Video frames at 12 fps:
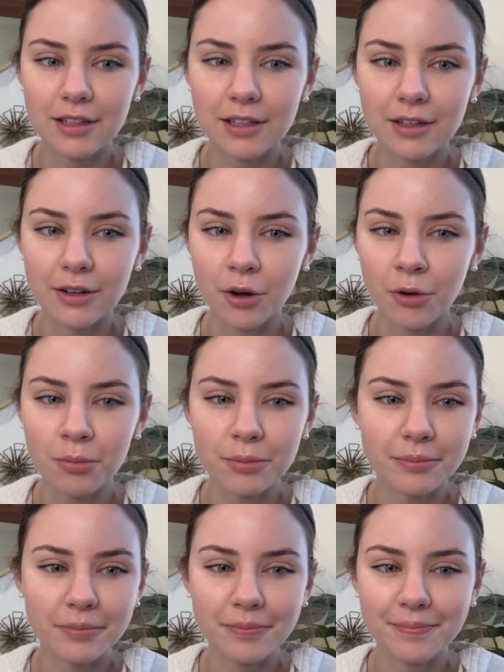Nope,
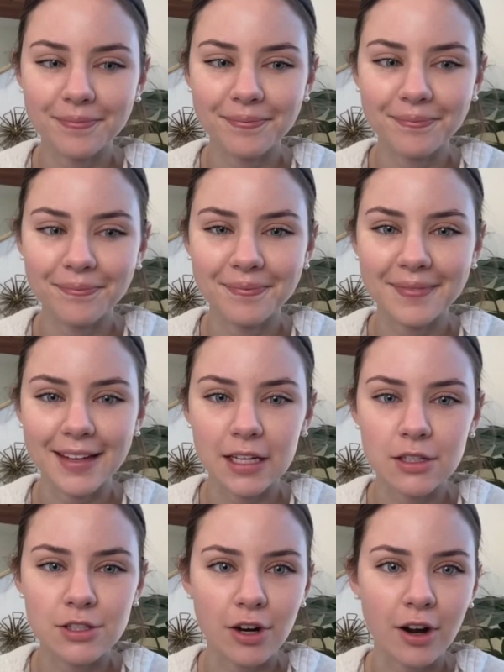it
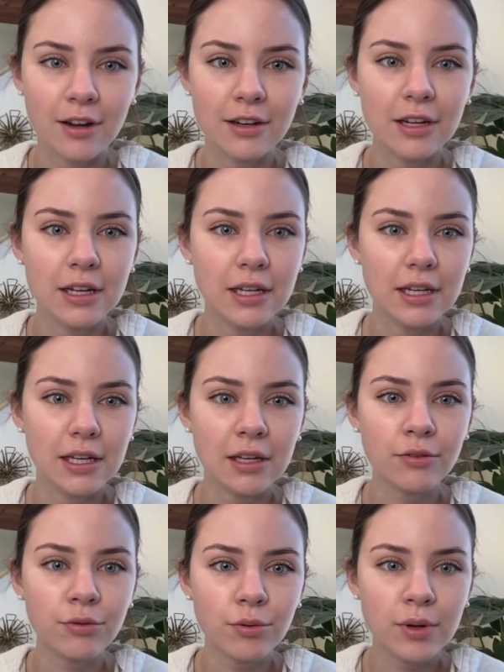is not.
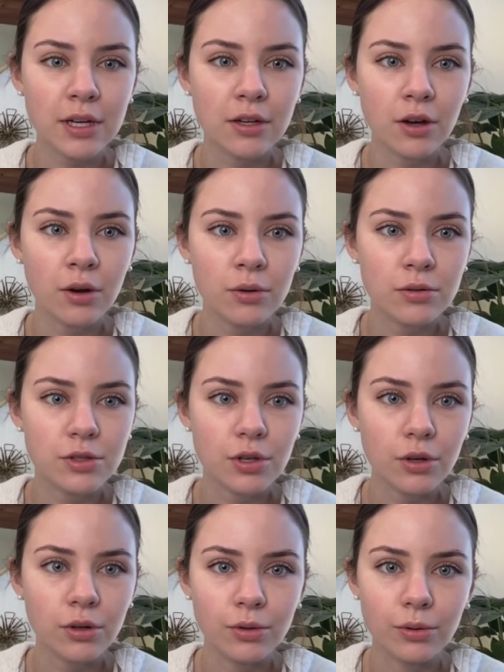If we go
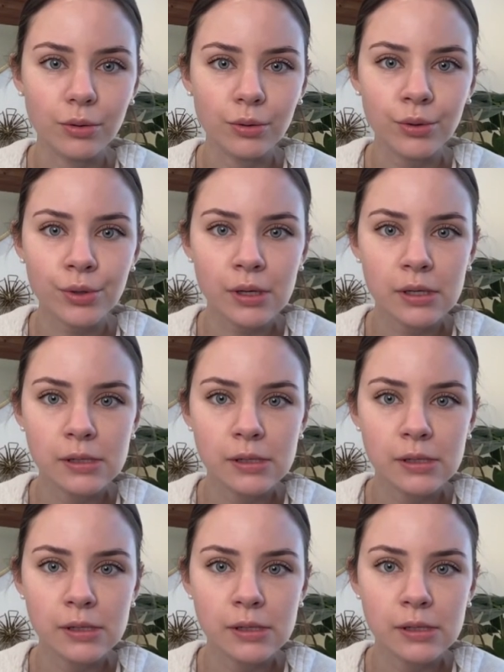to